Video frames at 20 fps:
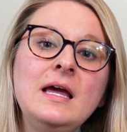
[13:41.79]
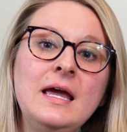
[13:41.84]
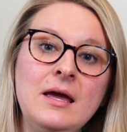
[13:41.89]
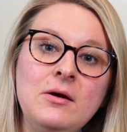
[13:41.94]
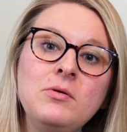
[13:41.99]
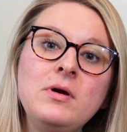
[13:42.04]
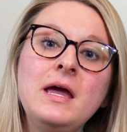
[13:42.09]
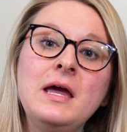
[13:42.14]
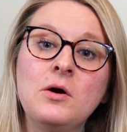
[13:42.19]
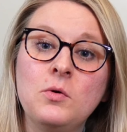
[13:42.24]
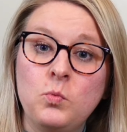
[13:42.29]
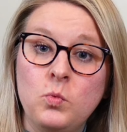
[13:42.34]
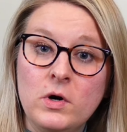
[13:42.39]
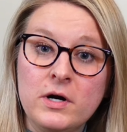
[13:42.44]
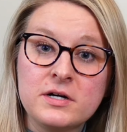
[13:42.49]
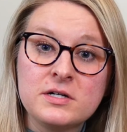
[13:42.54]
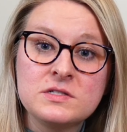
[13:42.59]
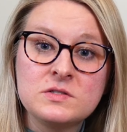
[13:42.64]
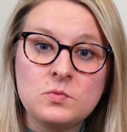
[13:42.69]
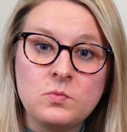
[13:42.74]
It
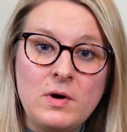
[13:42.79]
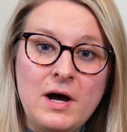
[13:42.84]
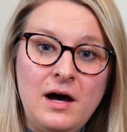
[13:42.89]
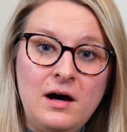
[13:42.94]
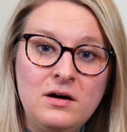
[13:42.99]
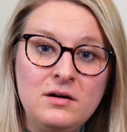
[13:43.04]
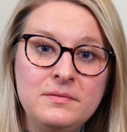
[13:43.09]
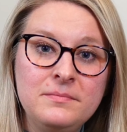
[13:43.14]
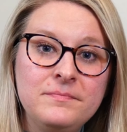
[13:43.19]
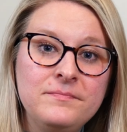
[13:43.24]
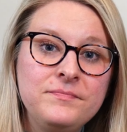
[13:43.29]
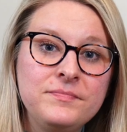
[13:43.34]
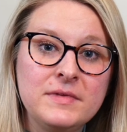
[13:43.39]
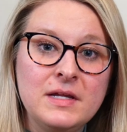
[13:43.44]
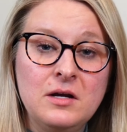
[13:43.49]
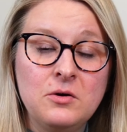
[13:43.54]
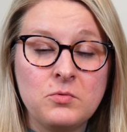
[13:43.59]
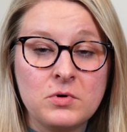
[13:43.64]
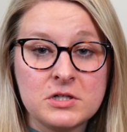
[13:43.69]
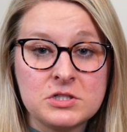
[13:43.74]
works well.
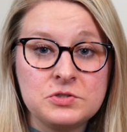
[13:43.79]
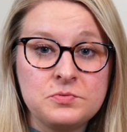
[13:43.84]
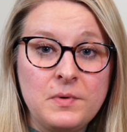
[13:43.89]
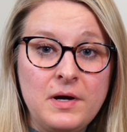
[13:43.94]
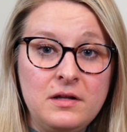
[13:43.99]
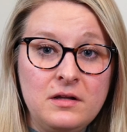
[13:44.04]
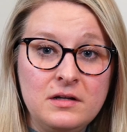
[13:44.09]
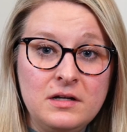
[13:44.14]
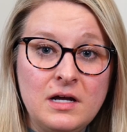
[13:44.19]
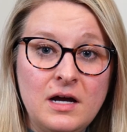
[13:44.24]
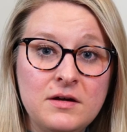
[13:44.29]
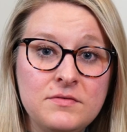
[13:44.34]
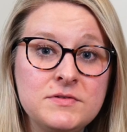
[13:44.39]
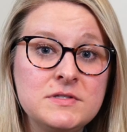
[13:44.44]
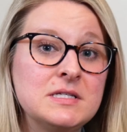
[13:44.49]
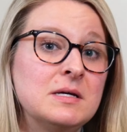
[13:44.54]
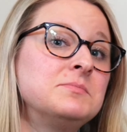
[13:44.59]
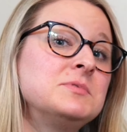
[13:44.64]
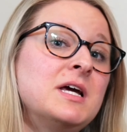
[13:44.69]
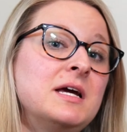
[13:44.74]
It works well enough.
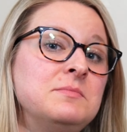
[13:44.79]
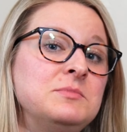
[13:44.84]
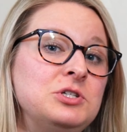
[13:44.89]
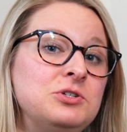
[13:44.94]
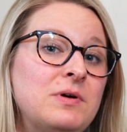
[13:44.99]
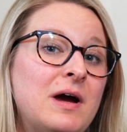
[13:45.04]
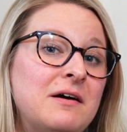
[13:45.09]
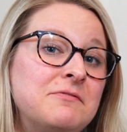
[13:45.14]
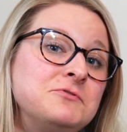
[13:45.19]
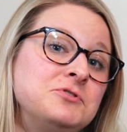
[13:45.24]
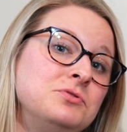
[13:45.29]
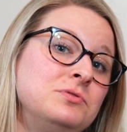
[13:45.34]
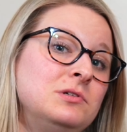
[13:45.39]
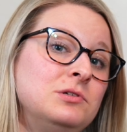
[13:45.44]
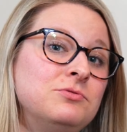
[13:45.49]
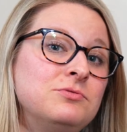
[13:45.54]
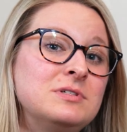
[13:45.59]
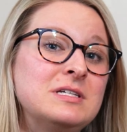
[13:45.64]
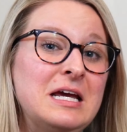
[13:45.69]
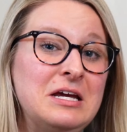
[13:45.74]
Sometimes you have to
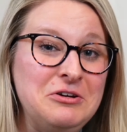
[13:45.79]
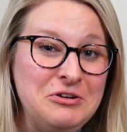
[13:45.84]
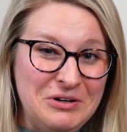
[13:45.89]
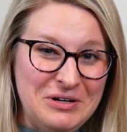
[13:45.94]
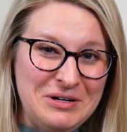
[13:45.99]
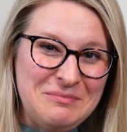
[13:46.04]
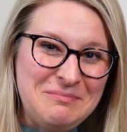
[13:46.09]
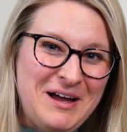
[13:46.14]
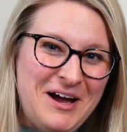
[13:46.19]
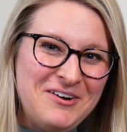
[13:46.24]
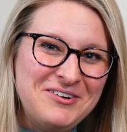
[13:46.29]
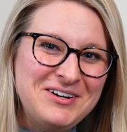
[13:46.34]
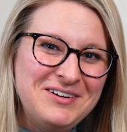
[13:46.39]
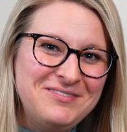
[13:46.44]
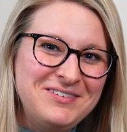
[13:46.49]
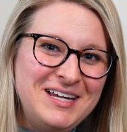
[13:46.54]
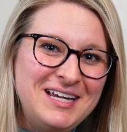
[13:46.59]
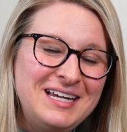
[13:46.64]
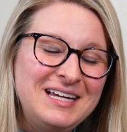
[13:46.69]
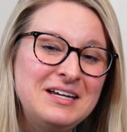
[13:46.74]
use a good amount
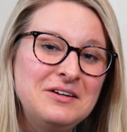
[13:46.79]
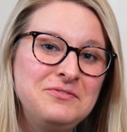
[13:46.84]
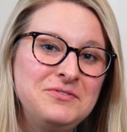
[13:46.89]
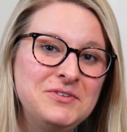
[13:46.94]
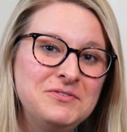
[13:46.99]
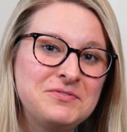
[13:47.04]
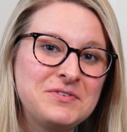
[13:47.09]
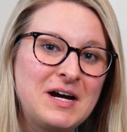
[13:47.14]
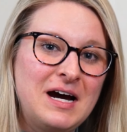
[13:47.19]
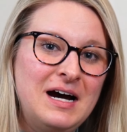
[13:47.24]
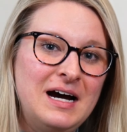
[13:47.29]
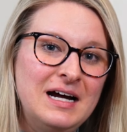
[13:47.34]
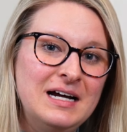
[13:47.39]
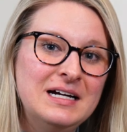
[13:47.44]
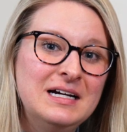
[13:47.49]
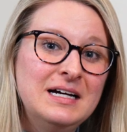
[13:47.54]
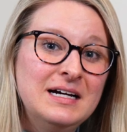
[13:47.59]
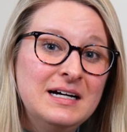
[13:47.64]
of it if you've got